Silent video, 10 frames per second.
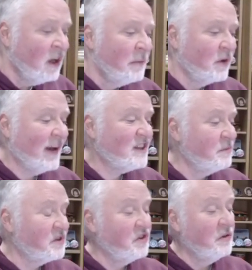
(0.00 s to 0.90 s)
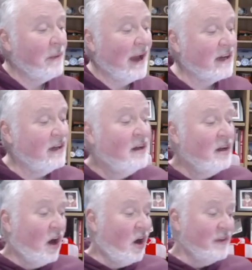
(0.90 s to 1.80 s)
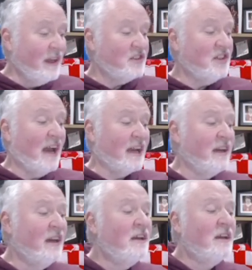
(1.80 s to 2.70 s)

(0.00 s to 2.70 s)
But Wrexham was soon back on the attack.